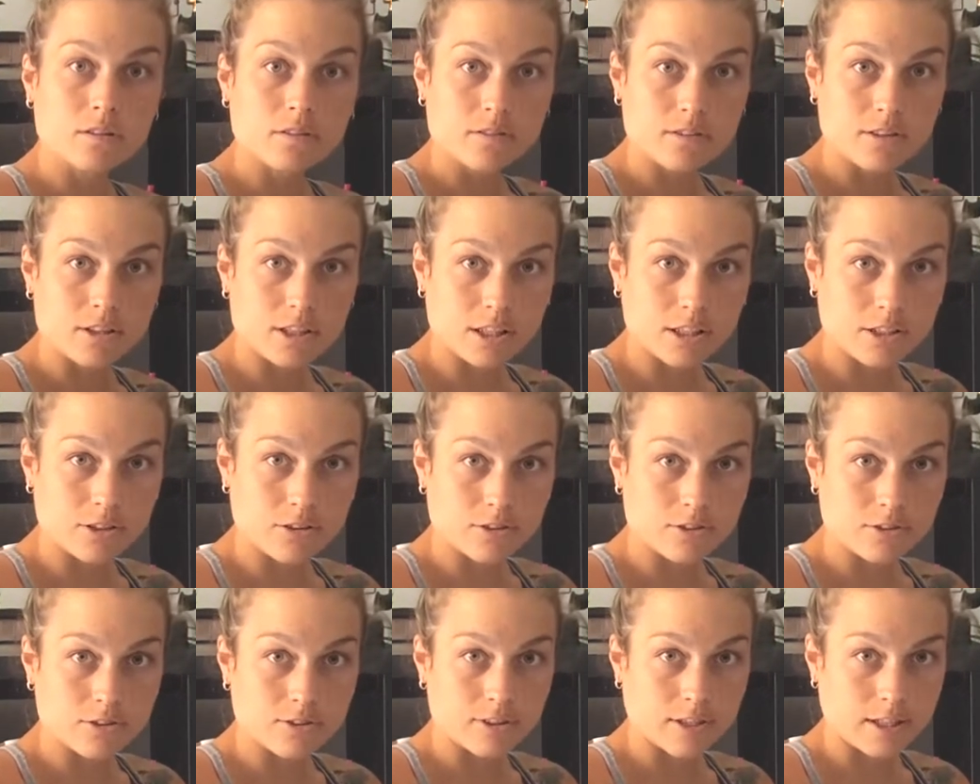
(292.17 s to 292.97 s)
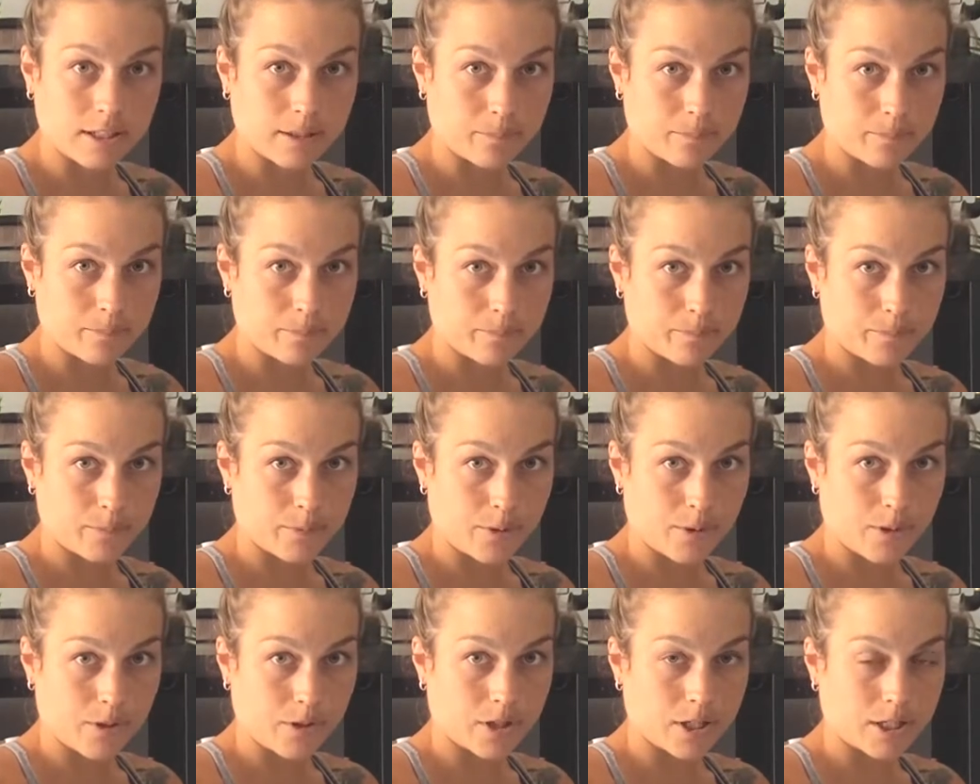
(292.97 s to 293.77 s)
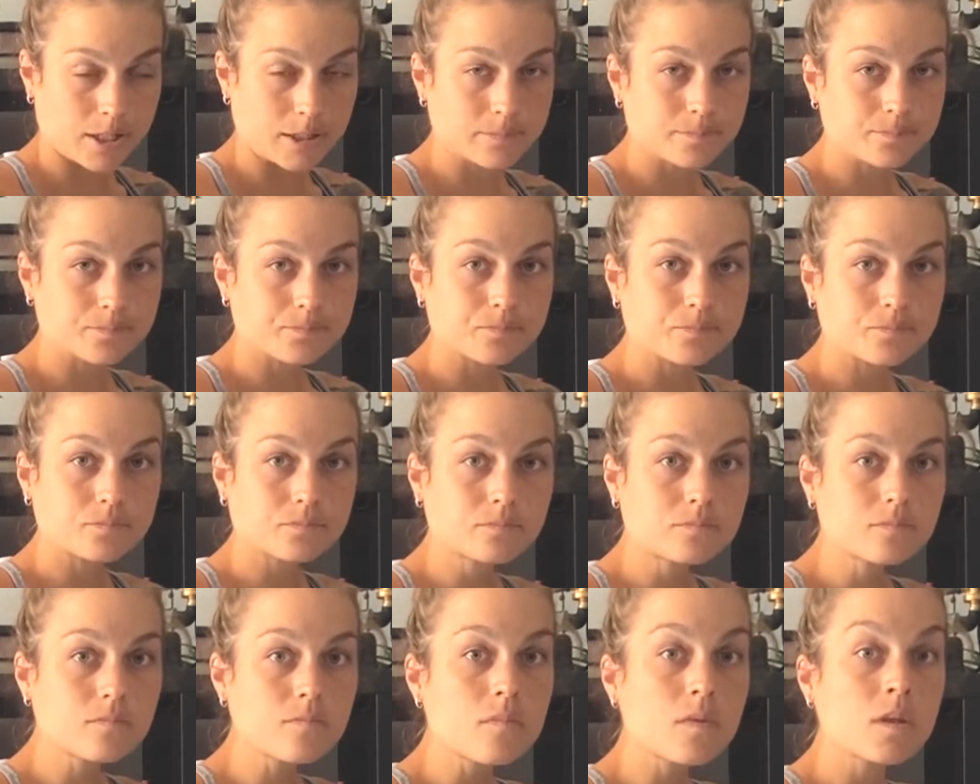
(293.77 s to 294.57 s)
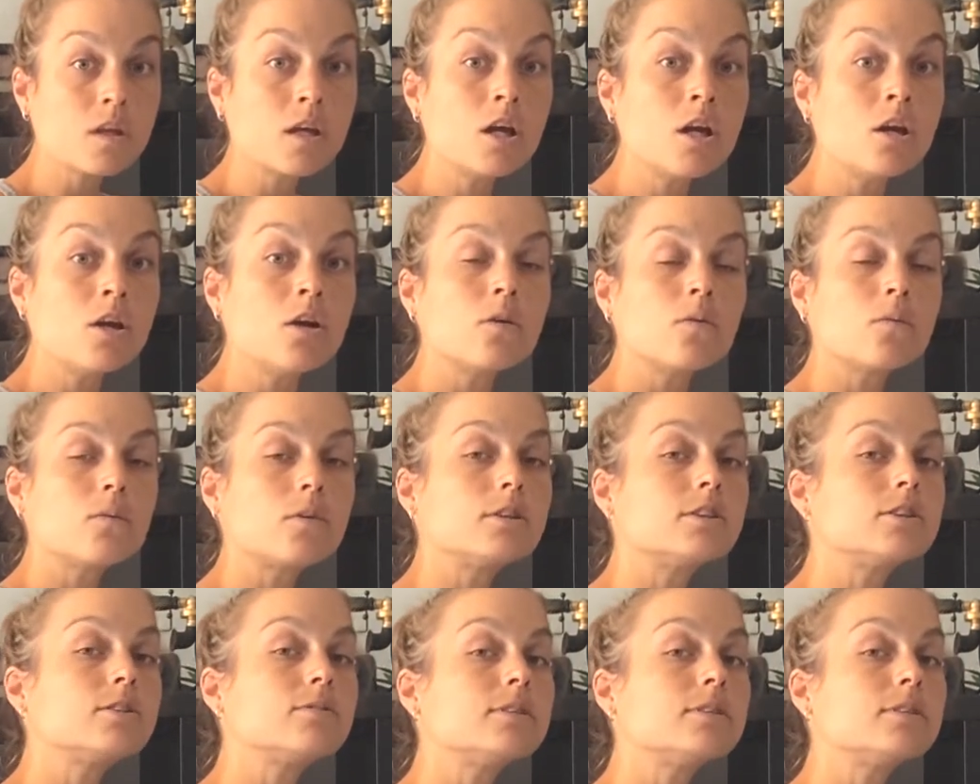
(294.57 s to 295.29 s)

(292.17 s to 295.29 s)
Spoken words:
Take your time, okay? Once